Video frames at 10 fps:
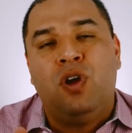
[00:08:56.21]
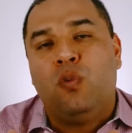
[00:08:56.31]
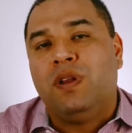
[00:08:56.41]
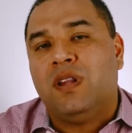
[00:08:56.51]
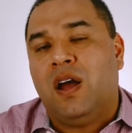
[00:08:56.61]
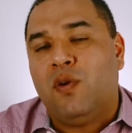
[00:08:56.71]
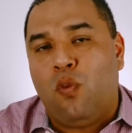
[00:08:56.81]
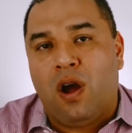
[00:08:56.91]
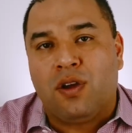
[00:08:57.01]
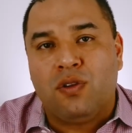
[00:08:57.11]
We'd love to
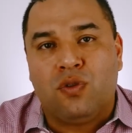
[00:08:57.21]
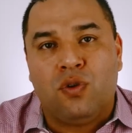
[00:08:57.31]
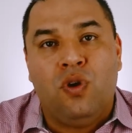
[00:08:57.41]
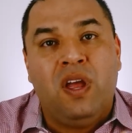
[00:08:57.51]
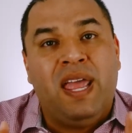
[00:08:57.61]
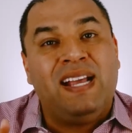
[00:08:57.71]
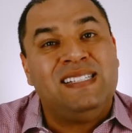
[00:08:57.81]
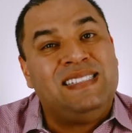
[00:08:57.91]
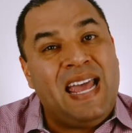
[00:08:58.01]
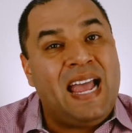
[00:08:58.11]
walk you through
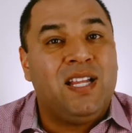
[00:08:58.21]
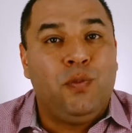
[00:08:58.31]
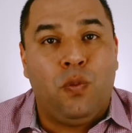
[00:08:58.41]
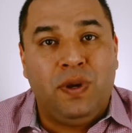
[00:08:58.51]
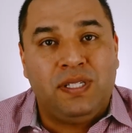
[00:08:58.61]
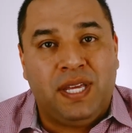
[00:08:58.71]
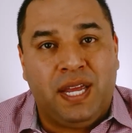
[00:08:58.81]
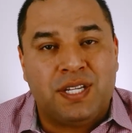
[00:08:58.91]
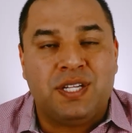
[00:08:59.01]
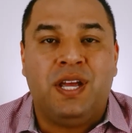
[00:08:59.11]
exactly what we
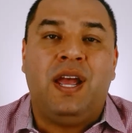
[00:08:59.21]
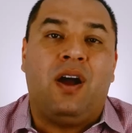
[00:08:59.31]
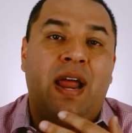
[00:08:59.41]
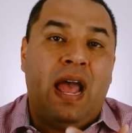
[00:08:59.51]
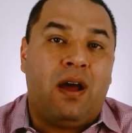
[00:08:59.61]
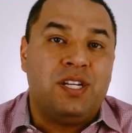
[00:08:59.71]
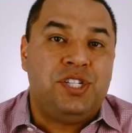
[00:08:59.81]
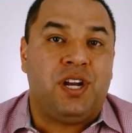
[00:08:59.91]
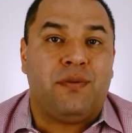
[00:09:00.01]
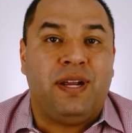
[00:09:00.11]
teach on how to
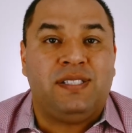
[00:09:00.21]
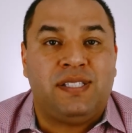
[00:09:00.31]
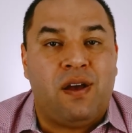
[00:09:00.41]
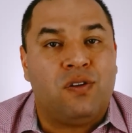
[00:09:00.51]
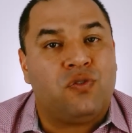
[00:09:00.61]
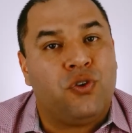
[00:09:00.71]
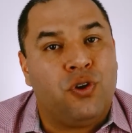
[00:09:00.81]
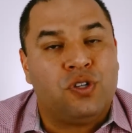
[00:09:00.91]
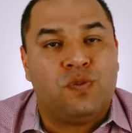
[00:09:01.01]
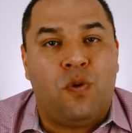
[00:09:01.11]
generate sales for
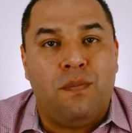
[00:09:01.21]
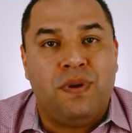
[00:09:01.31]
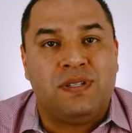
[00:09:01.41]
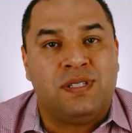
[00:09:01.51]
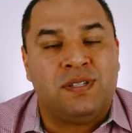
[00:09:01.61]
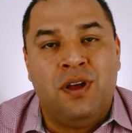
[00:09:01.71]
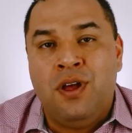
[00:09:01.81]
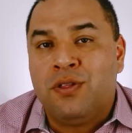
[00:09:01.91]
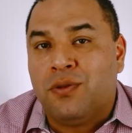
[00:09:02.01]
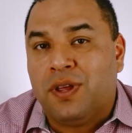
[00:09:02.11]
your small business
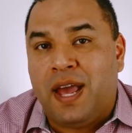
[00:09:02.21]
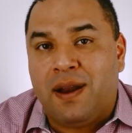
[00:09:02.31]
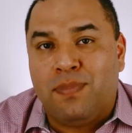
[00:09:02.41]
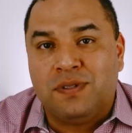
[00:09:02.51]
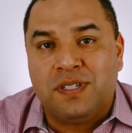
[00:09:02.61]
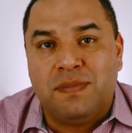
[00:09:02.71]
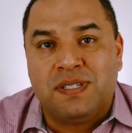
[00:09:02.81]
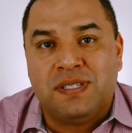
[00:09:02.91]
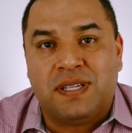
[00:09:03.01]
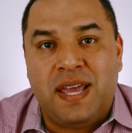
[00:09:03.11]
through the Catapulting
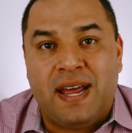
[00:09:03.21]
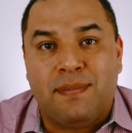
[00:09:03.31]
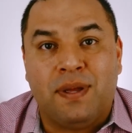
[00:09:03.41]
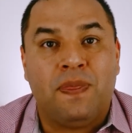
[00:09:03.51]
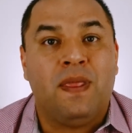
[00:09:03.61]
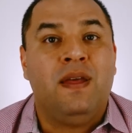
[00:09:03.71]
Commissions Academy.